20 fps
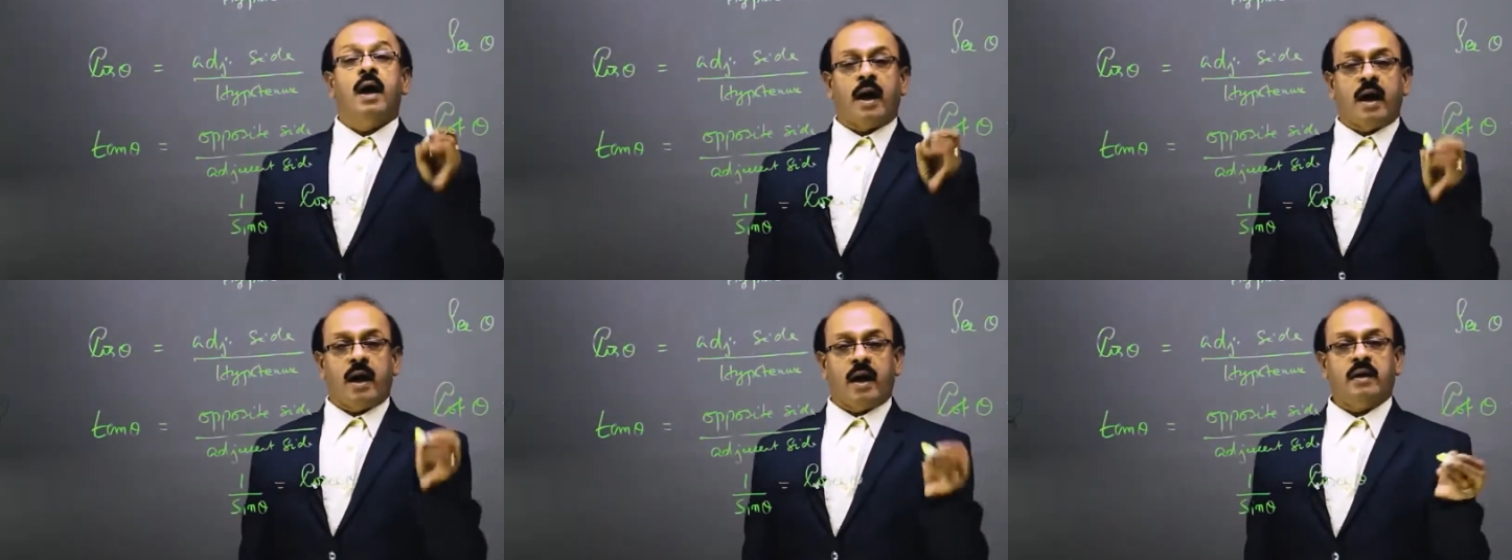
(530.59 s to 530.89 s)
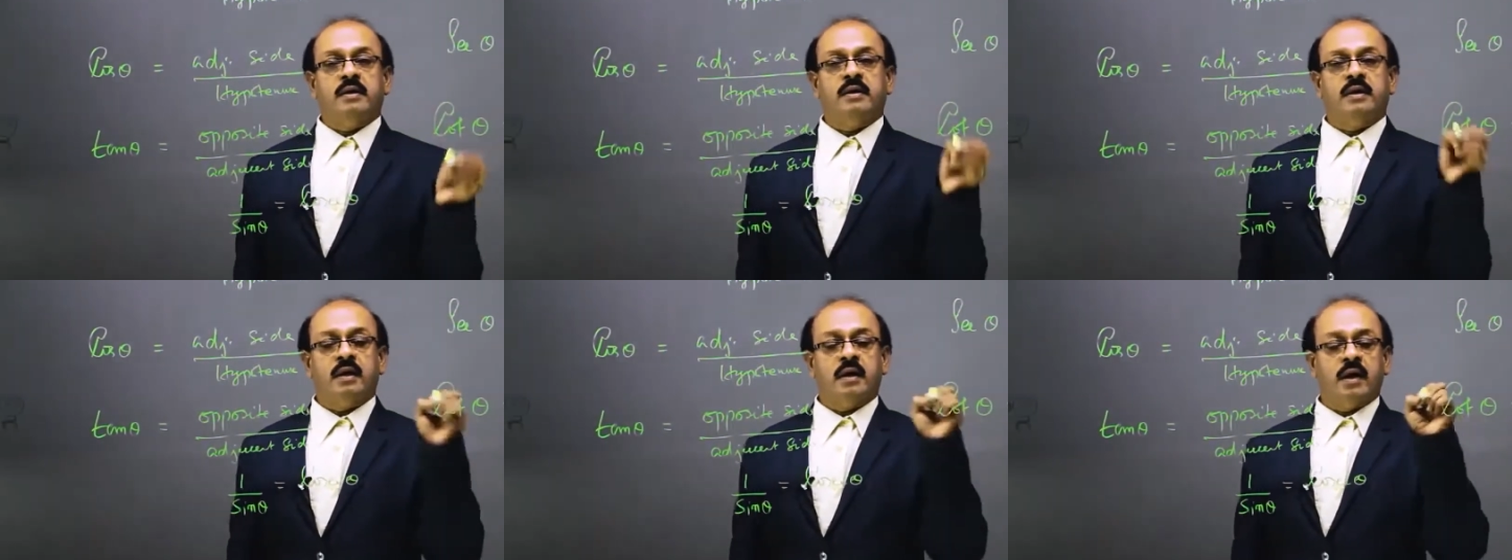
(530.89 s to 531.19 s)

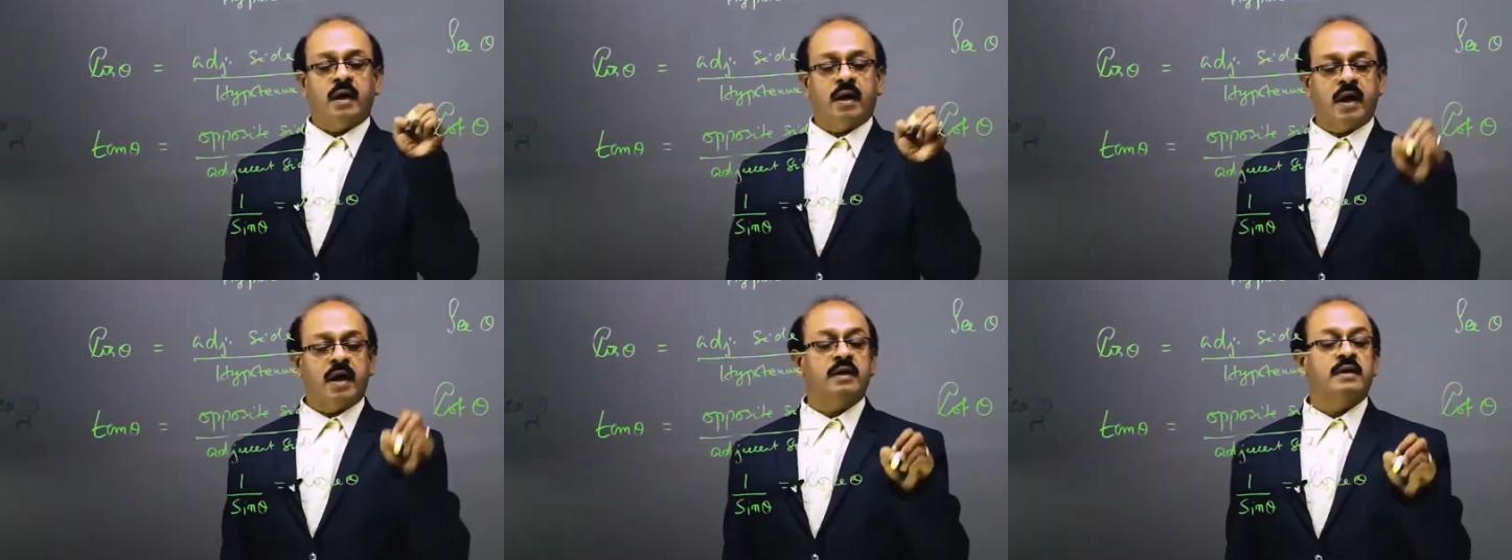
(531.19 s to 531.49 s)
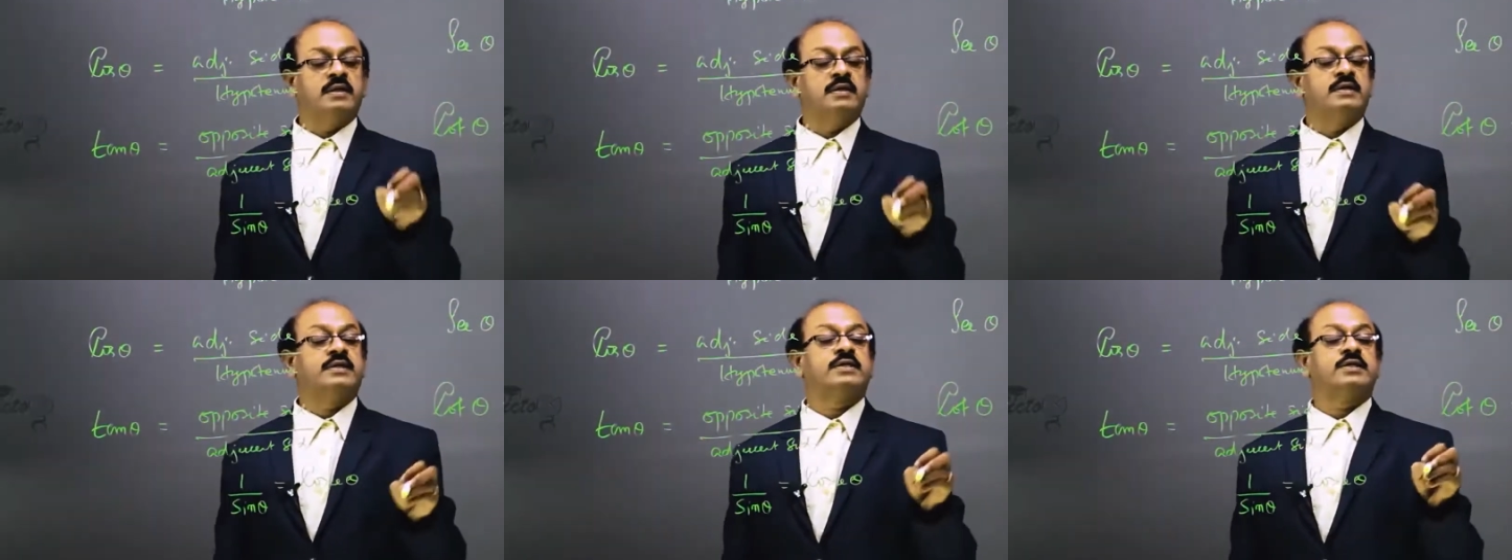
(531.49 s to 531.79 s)
and
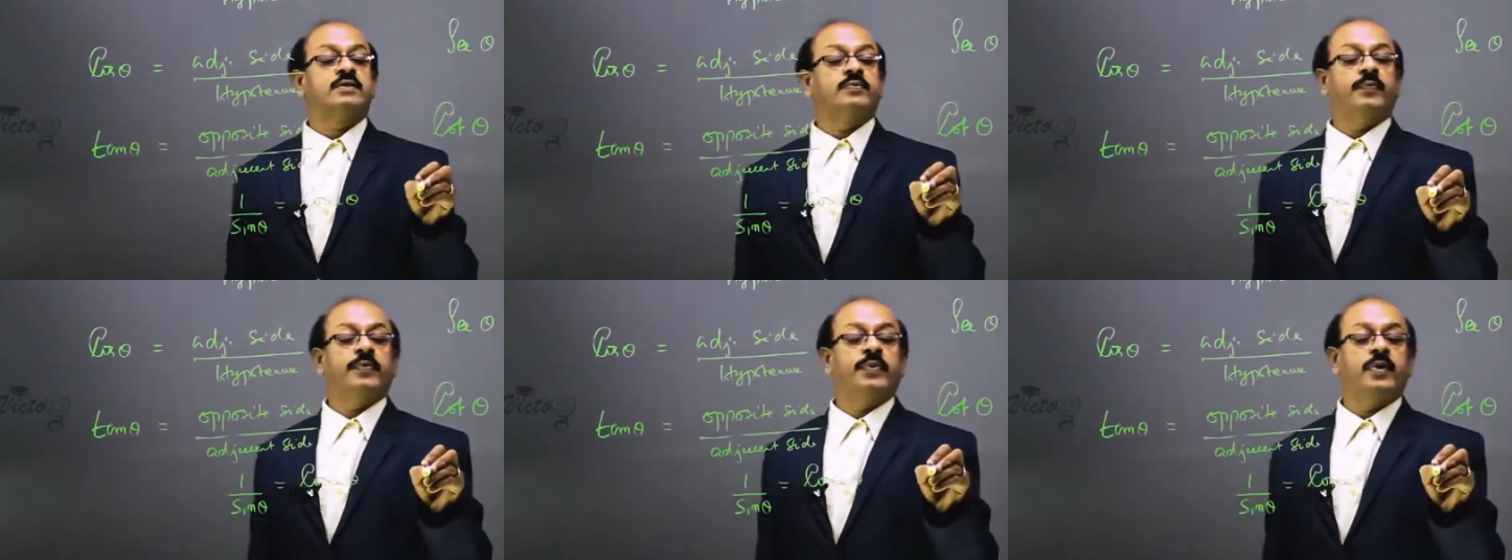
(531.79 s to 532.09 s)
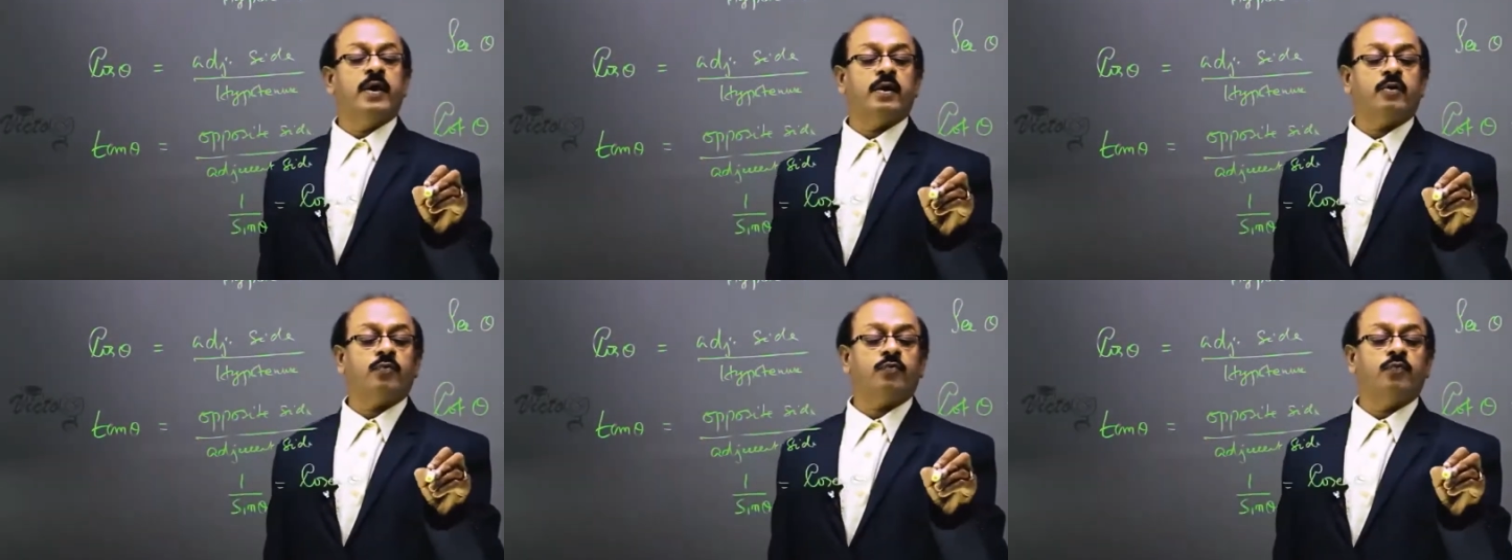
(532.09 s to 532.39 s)
hence,
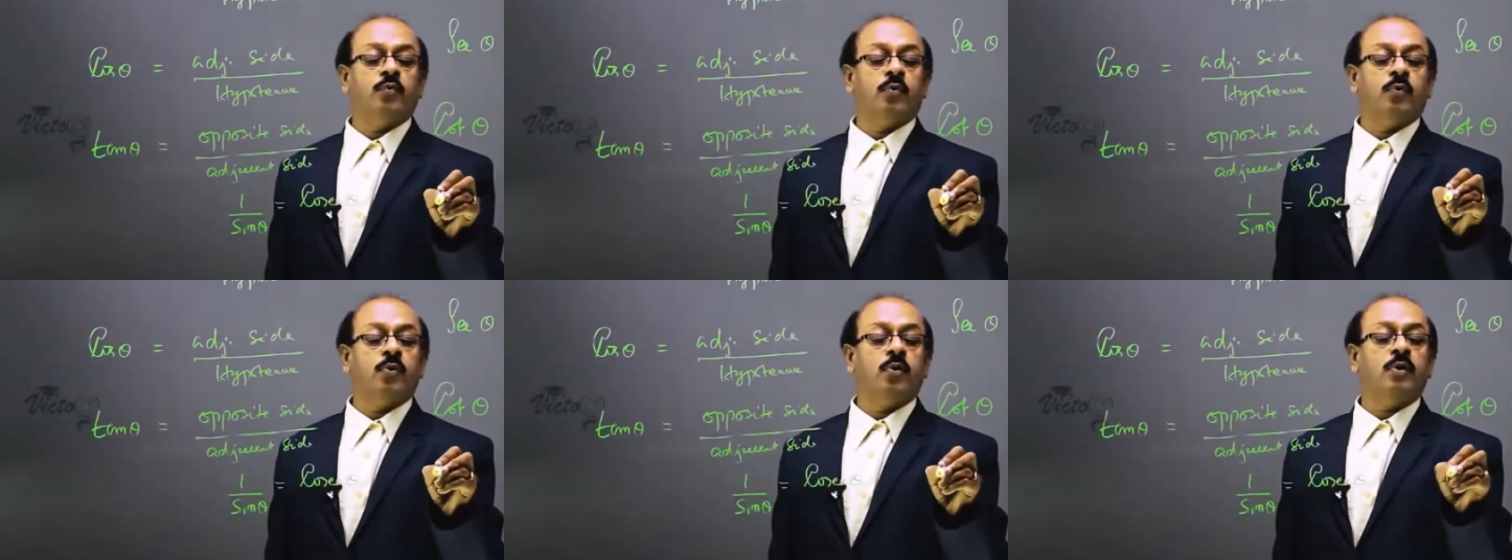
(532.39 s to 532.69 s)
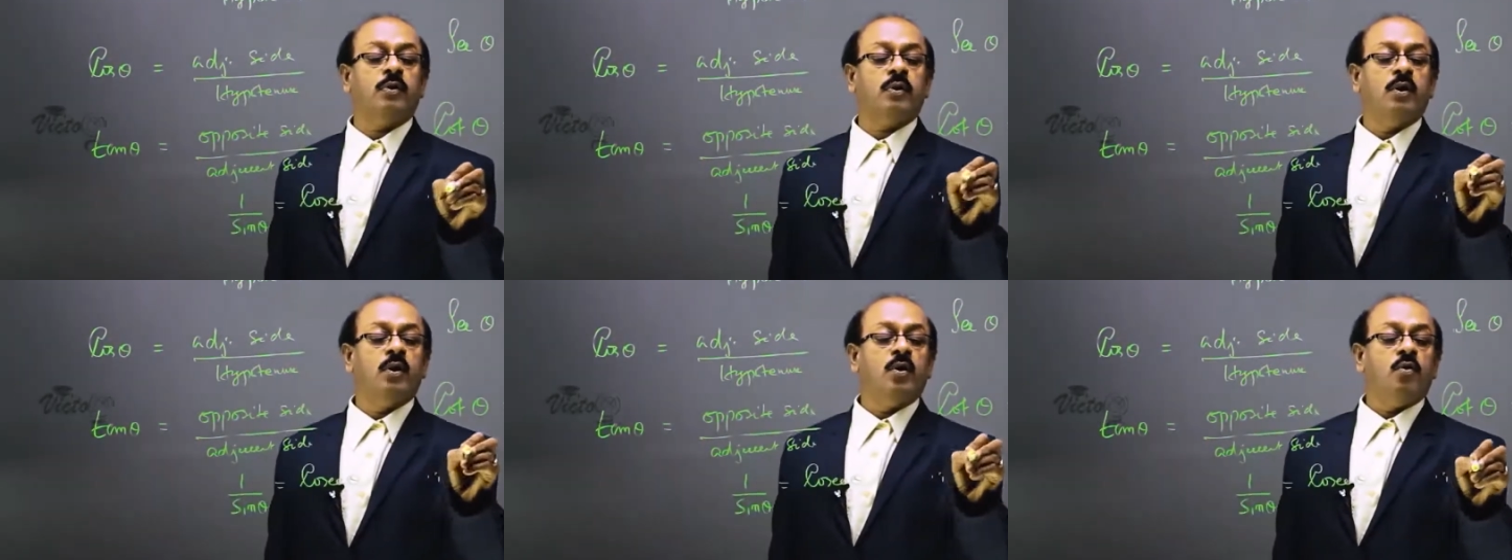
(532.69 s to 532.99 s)

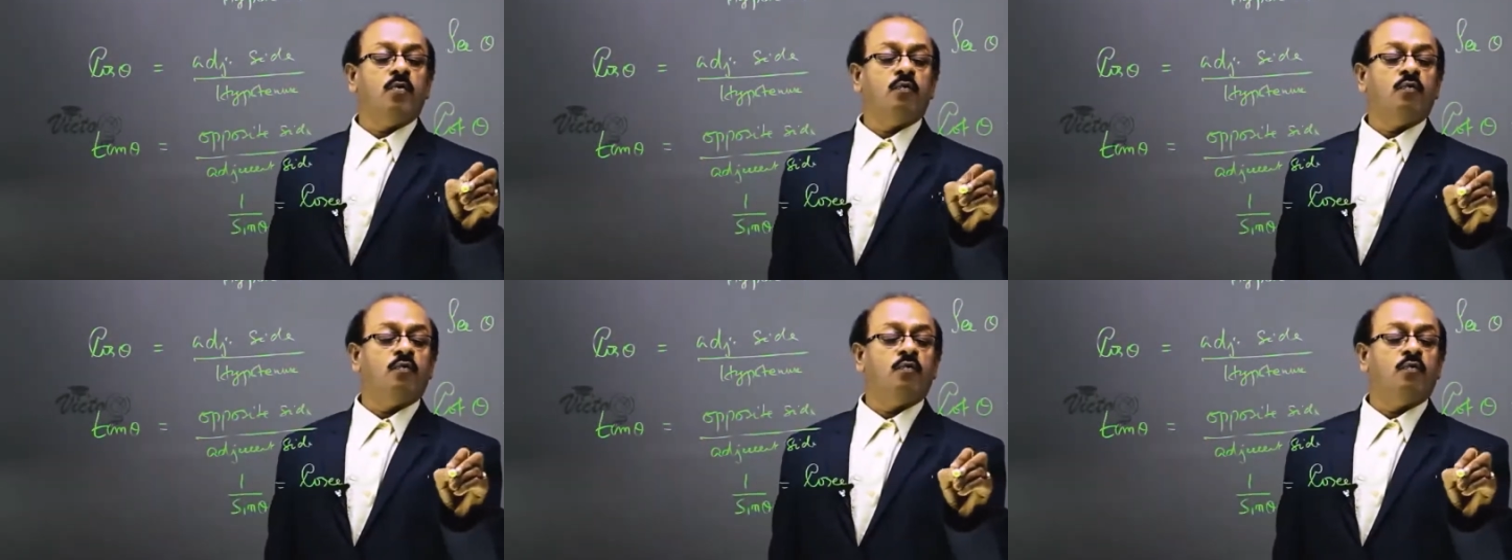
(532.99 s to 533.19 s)
therefore,